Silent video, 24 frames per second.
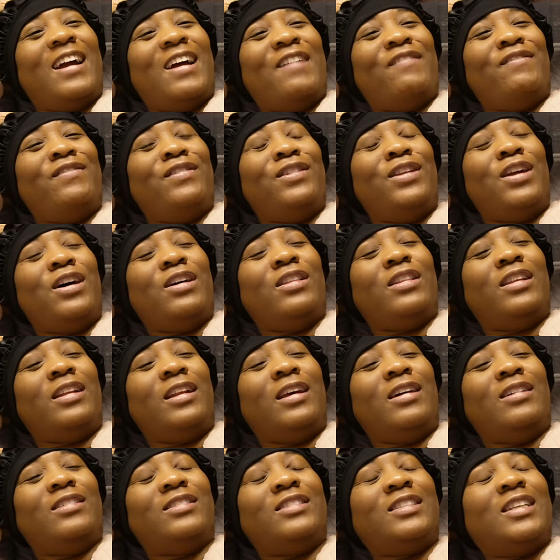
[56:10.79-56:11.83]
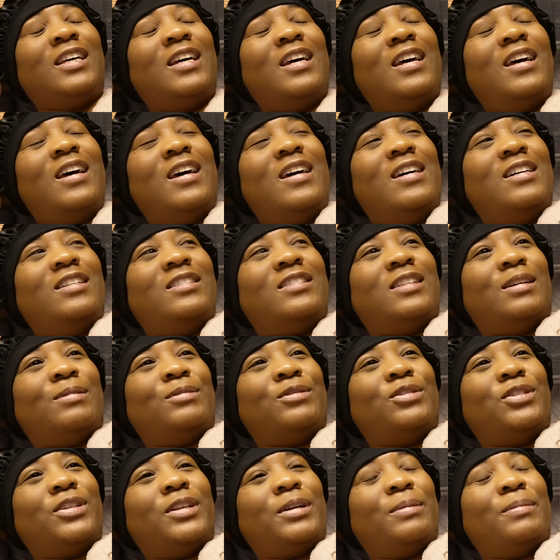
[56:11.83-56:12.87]
I have nothing else, so I'm
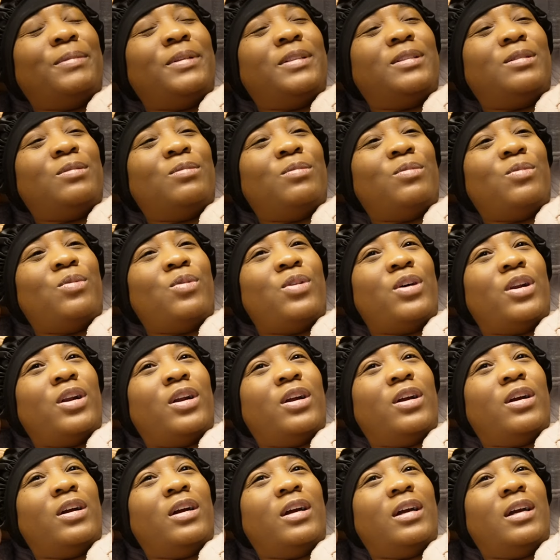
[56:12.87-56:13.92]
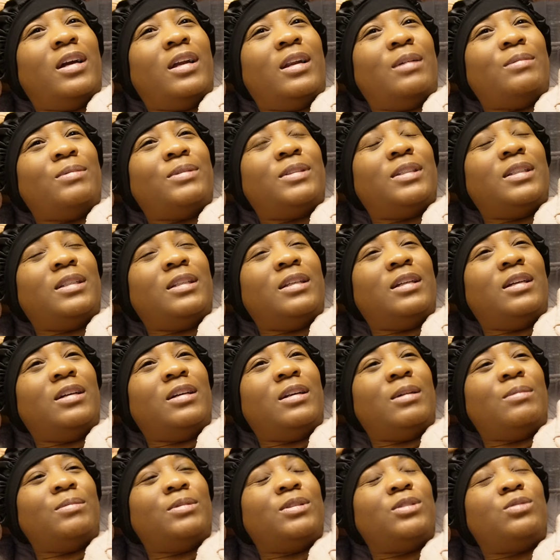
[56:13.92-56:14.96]
drinking me some water and I'm sitting here
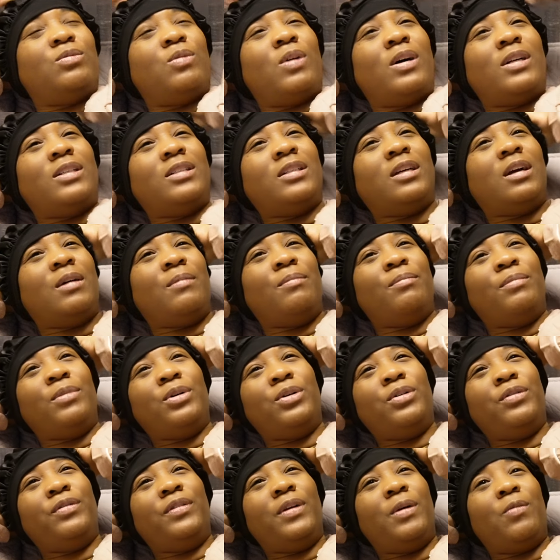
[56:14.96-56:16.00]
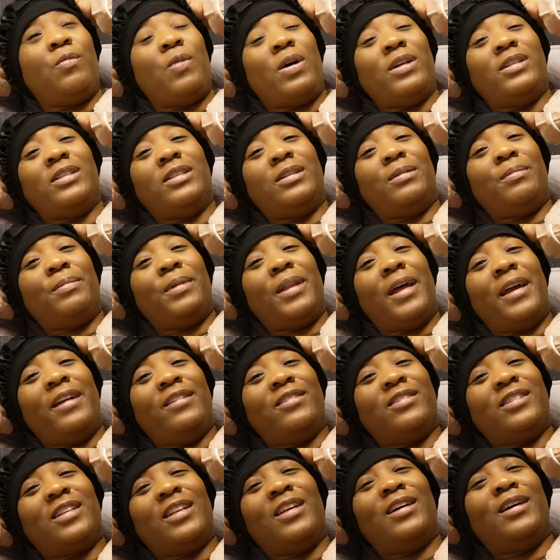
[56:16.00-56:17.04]
and I'm just watching a movie. I'm watching The
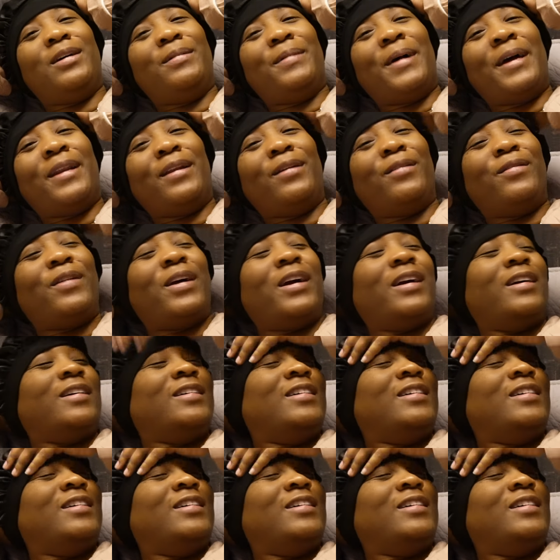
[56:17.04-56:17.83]
Players Club. I know, right?